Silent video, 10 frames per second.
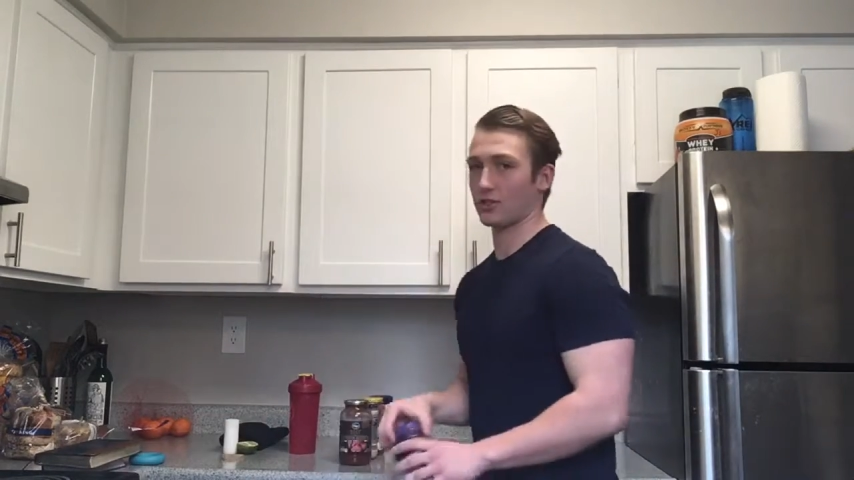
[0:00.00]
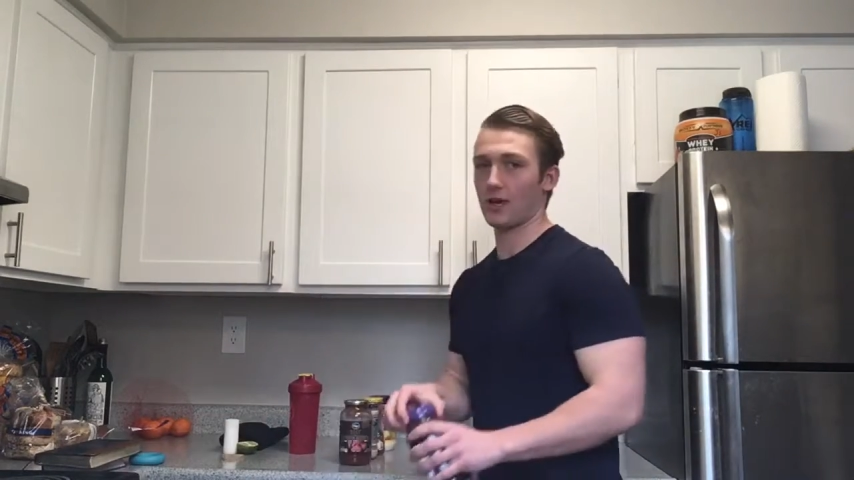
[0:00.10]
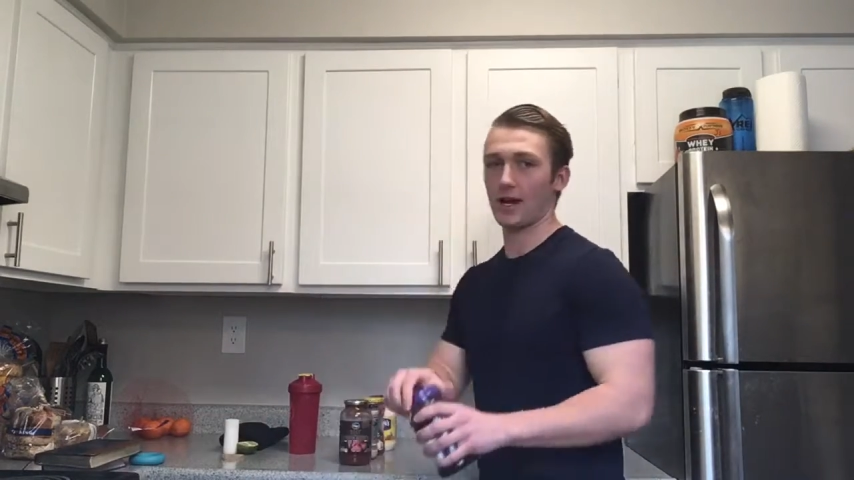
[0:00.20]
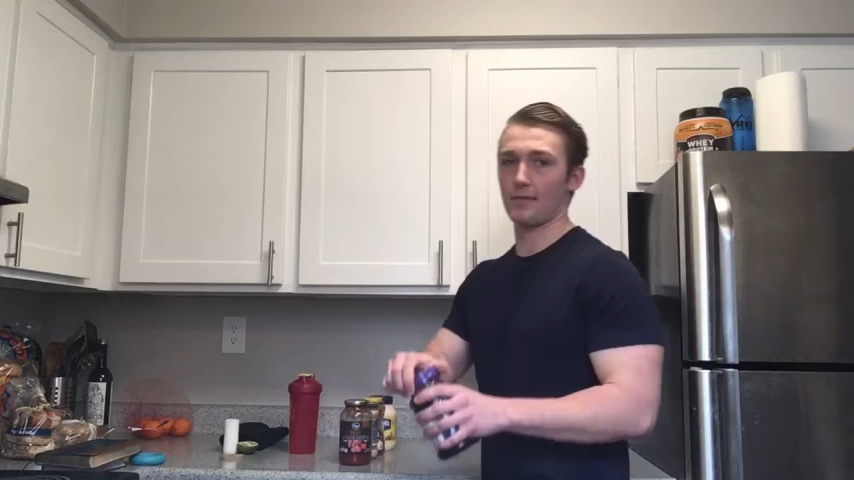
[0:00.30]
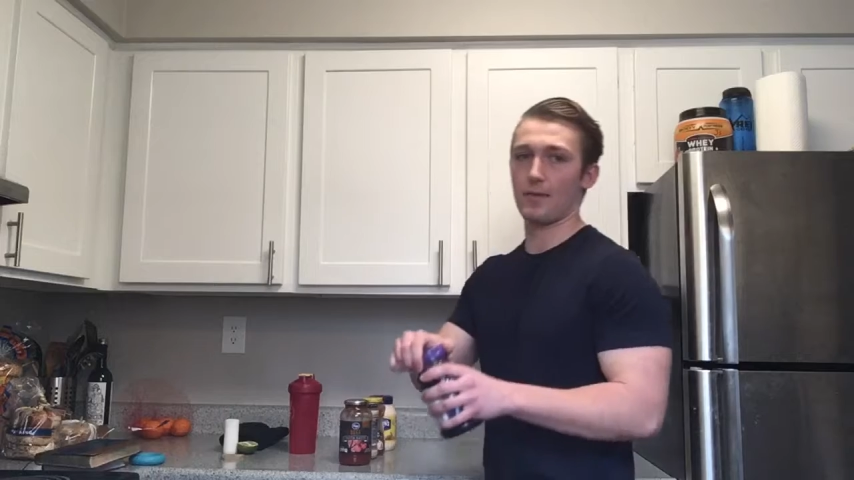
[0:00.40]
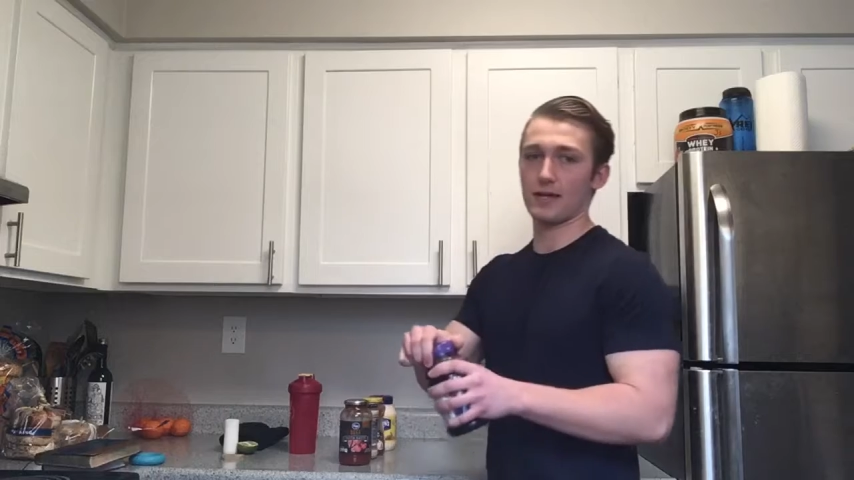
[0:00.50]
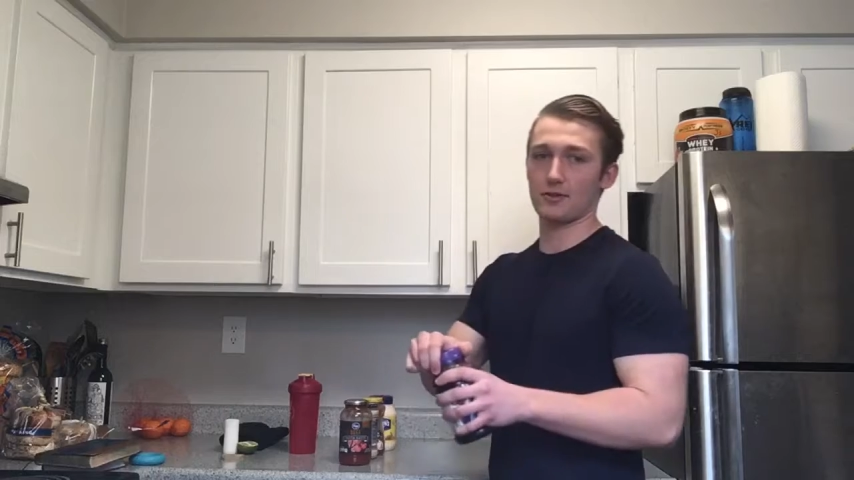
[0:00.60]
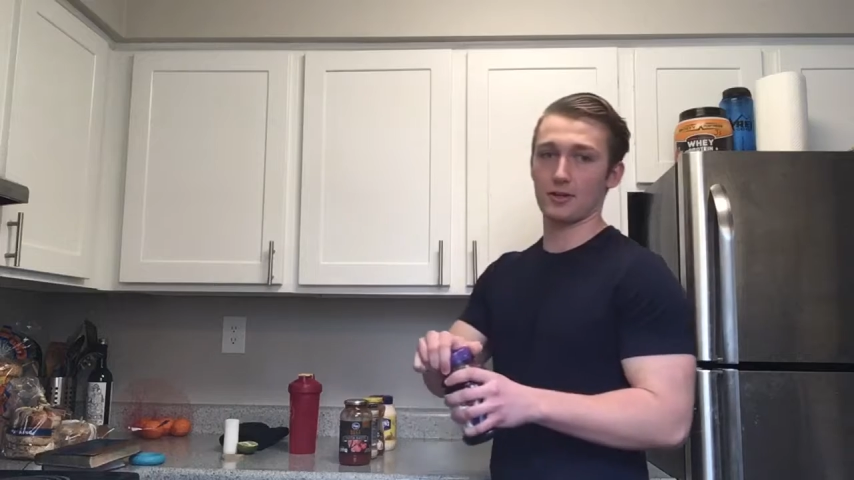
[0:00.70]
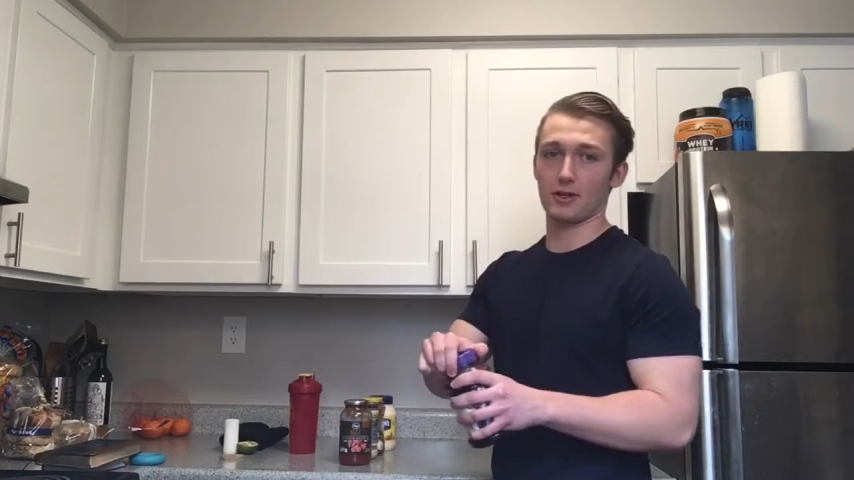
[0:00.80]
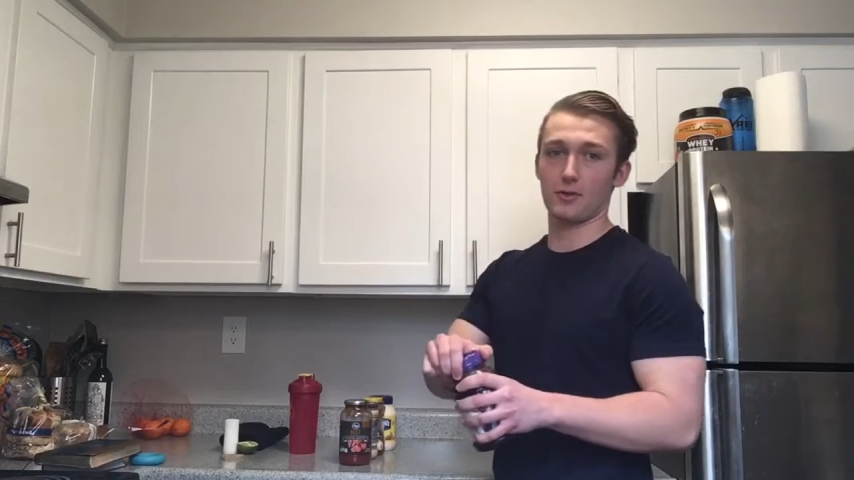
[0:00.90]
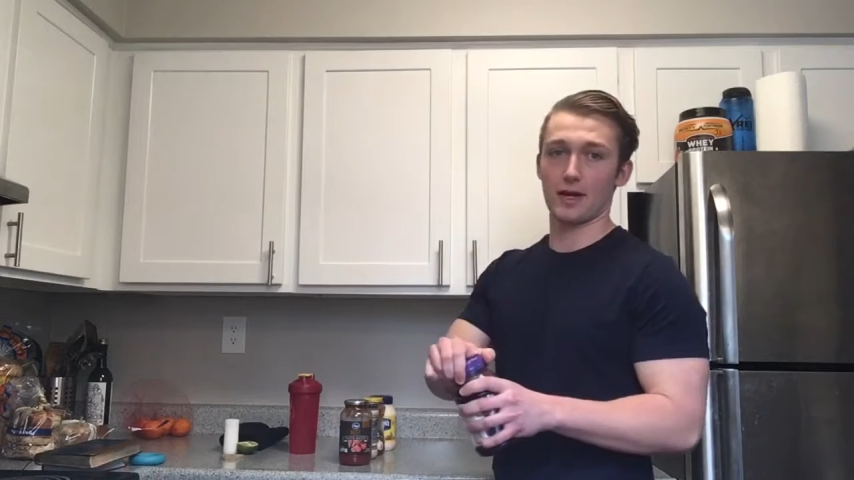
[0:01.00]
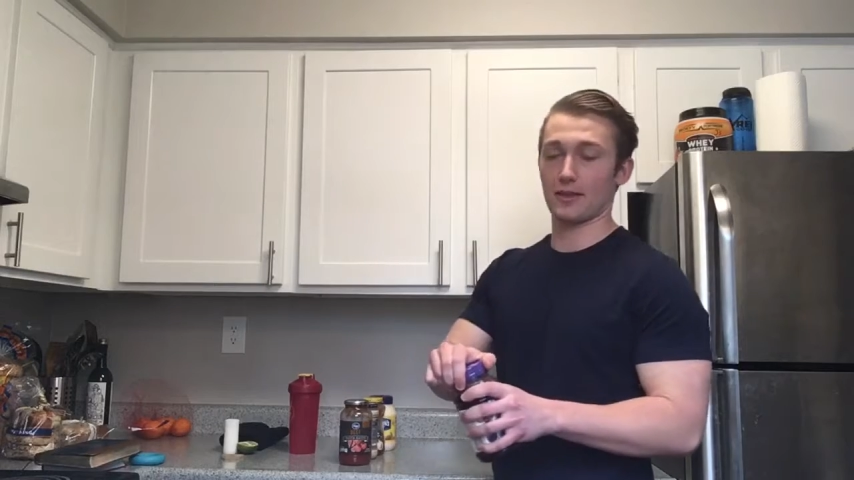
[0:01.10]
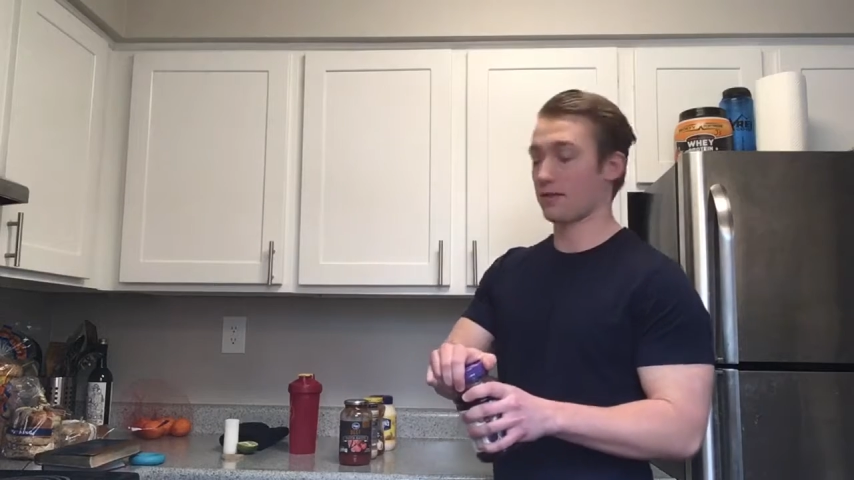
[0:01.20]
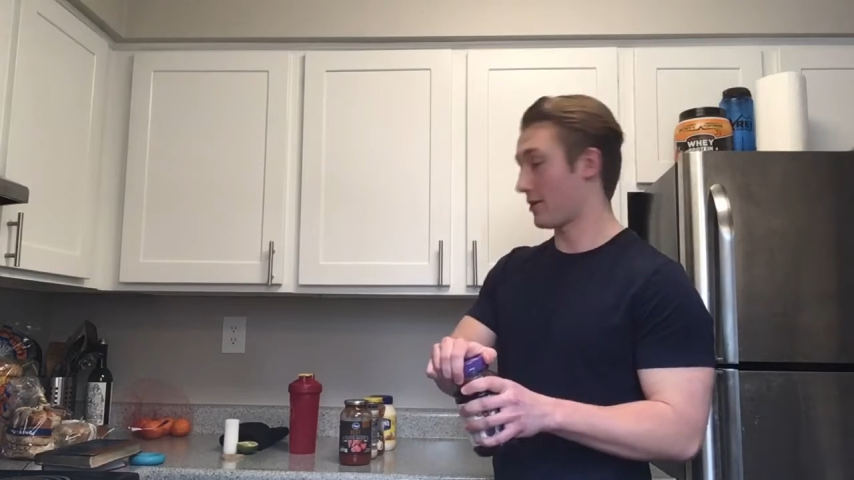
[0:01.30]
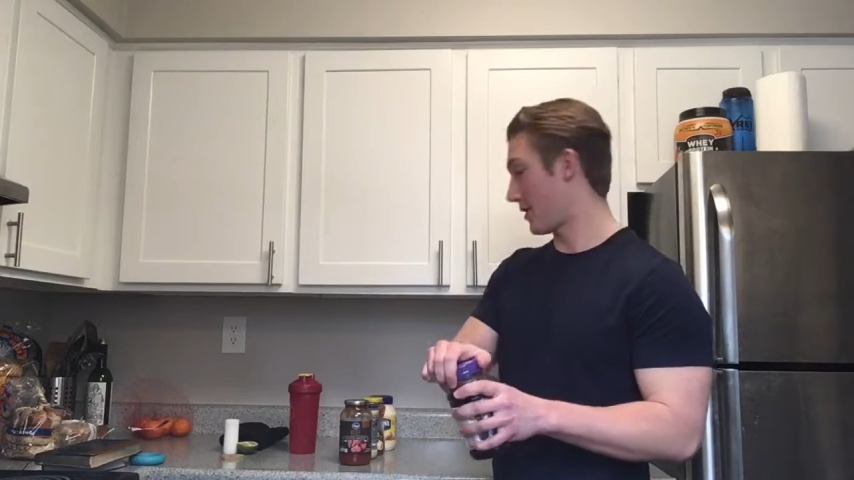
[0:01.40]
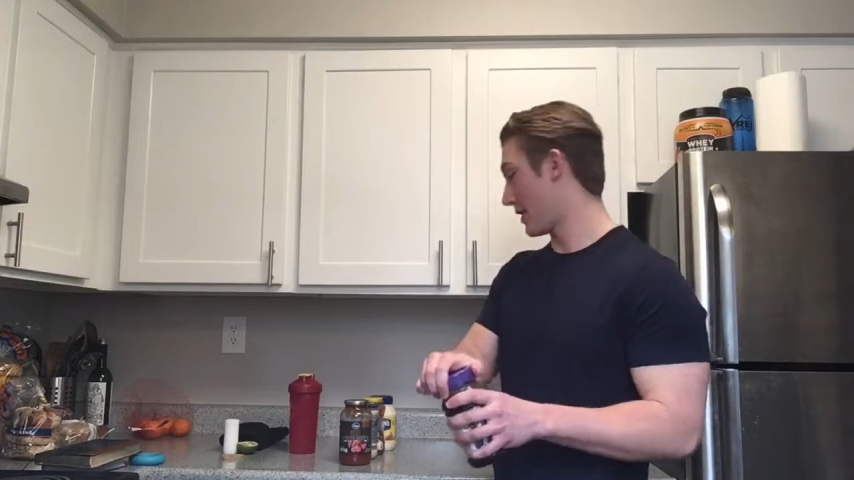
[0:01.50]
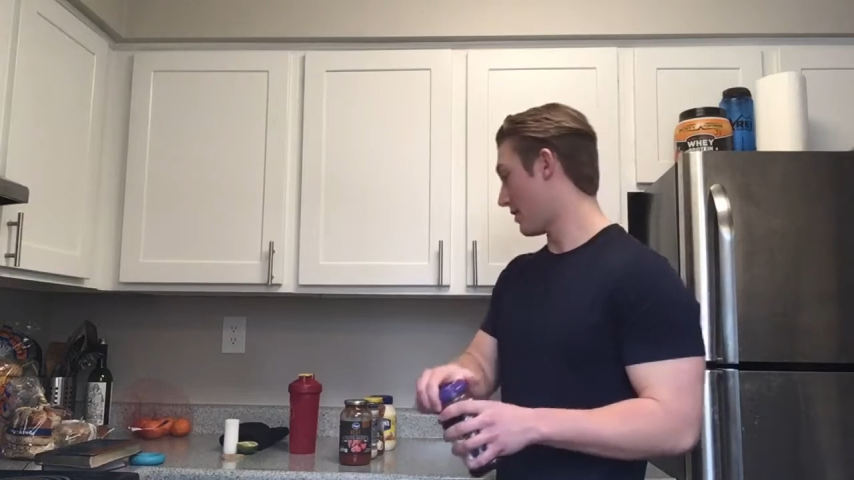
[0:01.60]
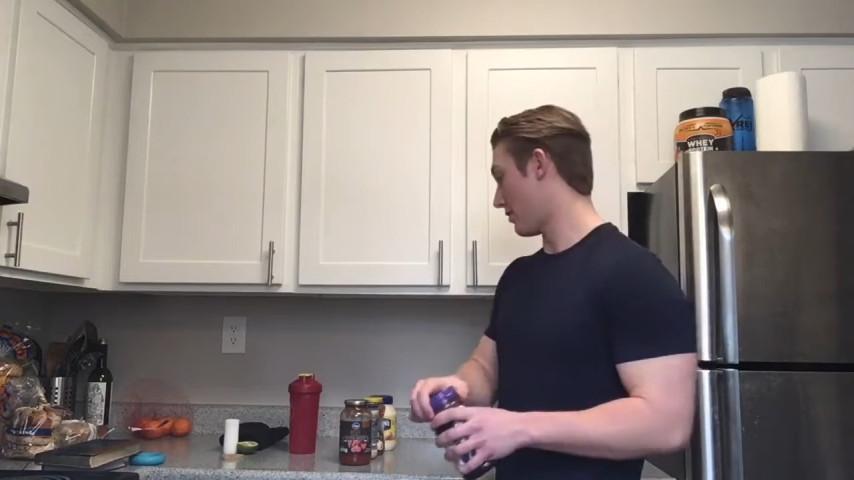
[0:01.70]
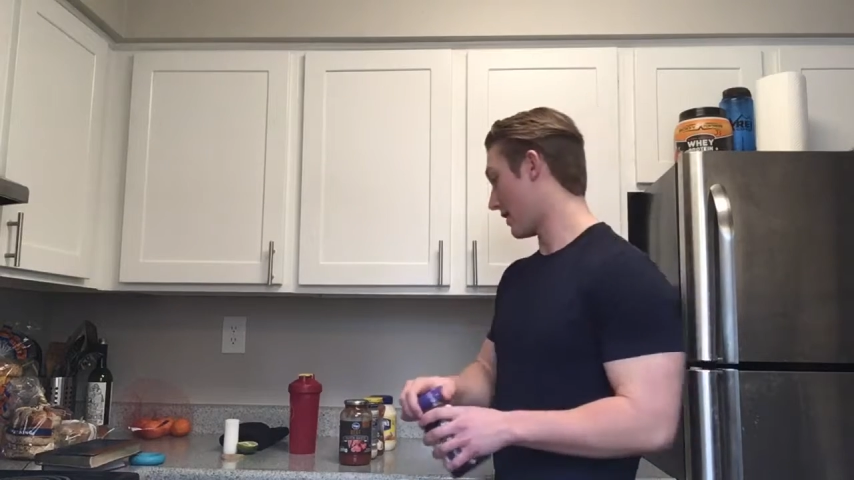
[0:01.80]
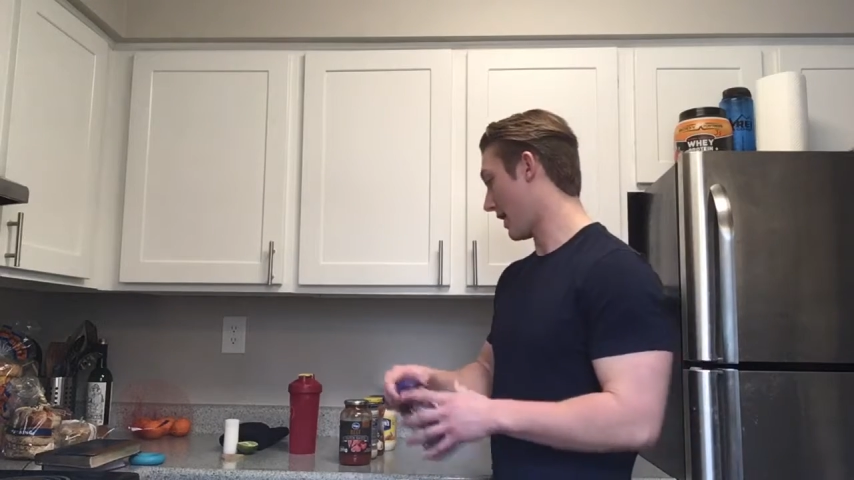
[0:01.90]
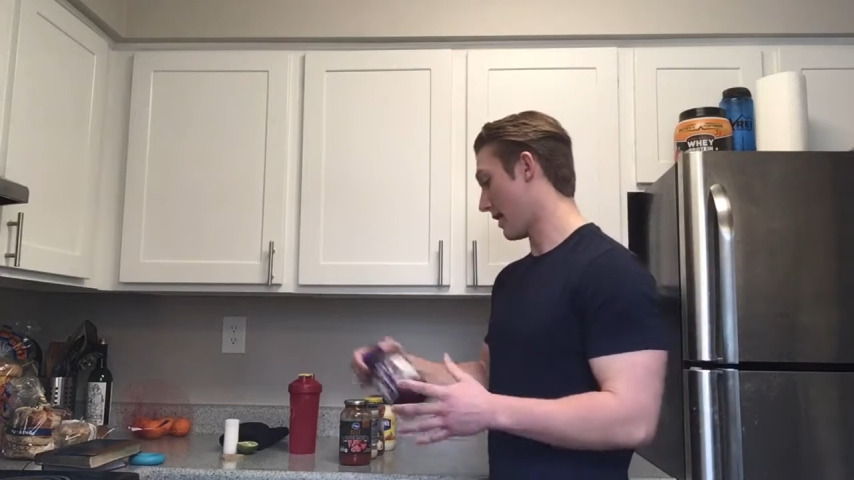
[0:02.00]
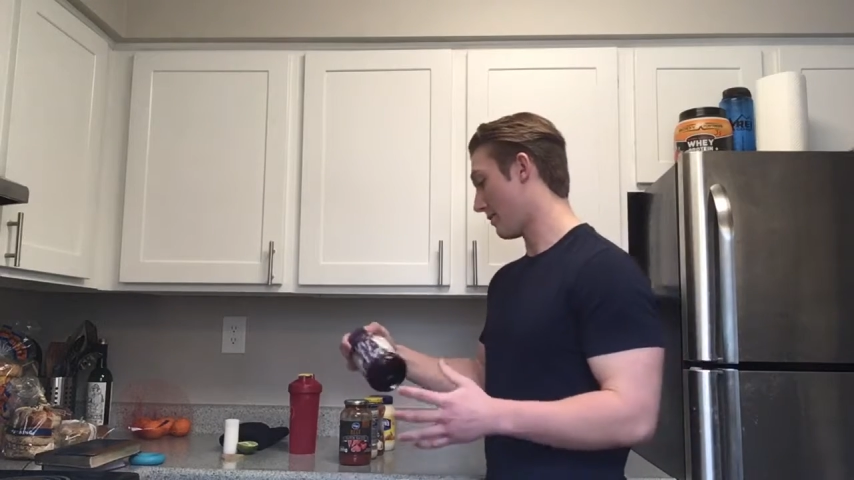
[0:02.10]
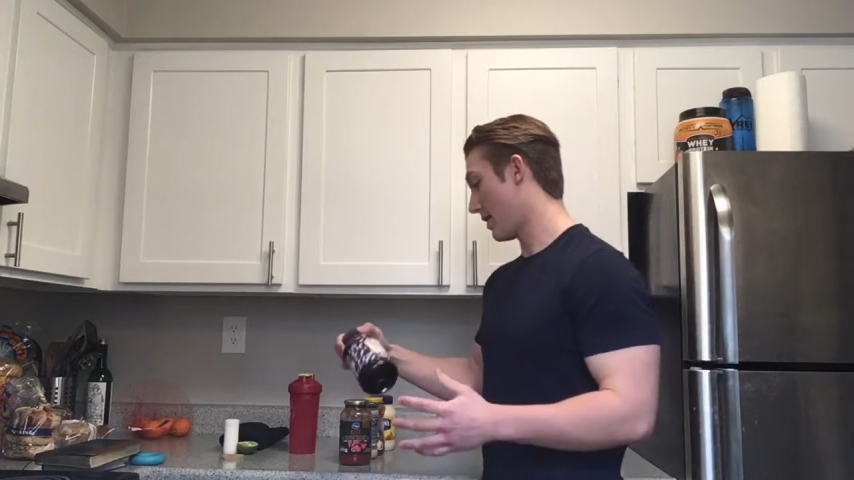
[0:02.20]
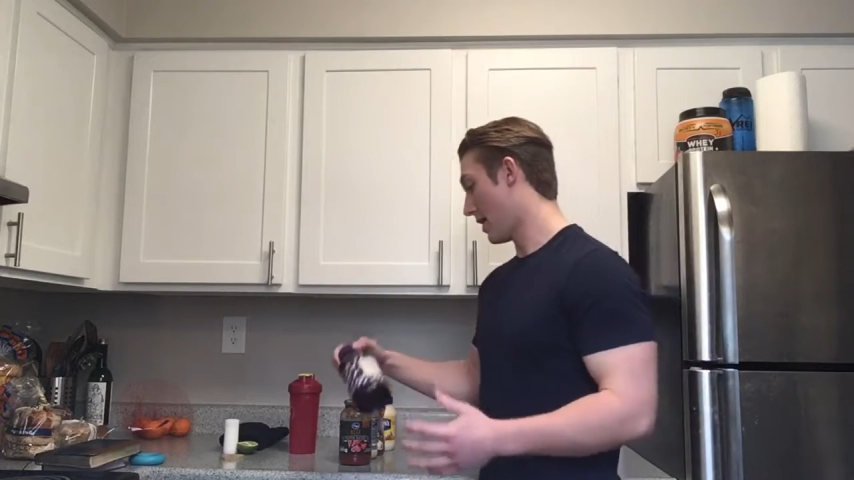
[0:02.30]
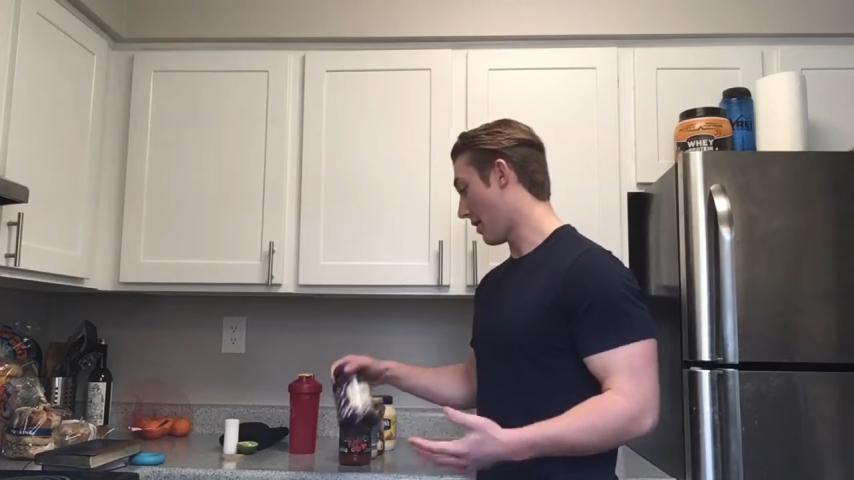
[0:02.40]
try and muscle your way through it, okay?